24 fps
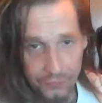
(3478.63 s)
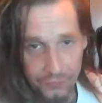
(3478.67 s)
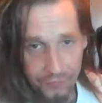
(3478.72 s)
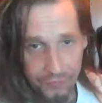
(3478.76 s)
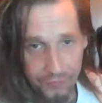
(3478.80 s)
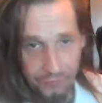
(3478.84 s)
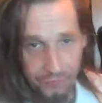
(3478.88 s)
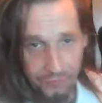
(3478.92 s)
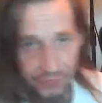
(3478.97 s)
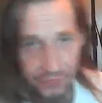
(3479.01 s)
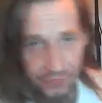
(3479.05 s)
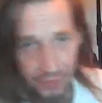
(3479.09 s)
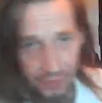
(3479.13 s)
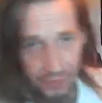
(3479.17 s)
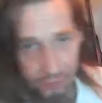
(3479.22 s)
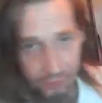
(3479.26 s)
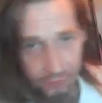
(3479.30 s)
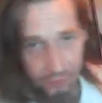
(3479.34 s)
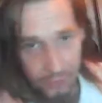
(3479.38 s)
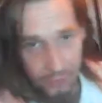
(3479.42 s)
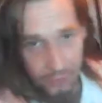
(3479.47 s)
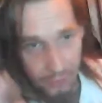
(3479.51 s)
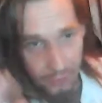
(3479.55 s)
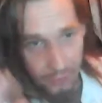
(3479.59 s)
of the channel
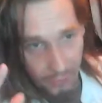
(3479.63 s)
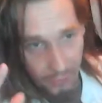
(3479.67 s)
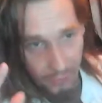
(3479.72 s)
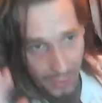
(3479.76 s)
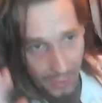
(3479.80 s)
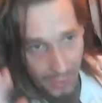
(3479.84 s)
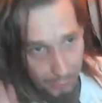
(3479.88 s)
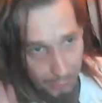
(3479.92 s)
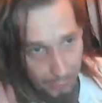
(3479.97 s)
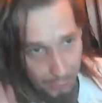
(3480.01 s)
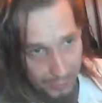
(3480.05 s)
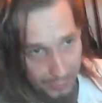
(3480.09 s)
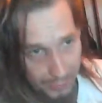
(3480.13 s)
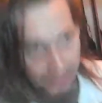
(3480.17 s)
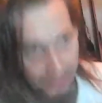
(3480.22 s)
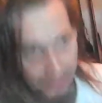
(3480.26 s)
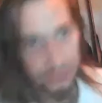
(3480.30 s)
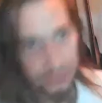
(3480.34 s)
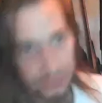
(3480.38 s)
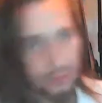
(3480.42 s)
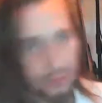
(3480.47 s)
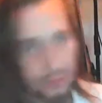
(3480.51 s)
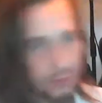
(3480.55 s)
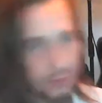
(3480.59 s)
a bit
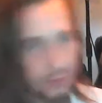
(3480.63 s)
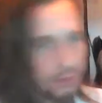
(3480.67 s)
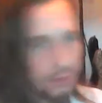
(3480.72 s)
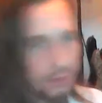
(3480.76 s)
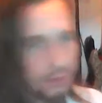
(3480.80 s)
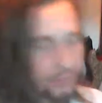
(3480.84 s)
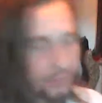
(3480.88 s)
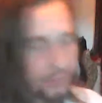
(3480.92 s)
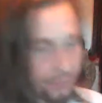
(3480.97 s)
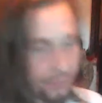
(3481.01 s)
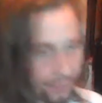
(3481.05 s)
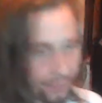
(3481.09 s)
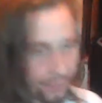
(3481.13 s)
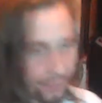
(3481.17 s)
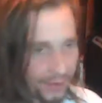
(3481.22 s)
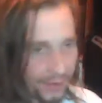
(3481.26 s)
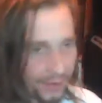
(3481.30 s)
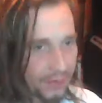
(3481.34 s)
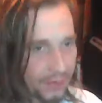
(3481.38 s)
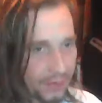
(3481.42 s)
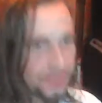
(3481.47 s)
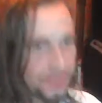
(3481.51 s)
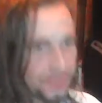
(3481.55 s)
to that,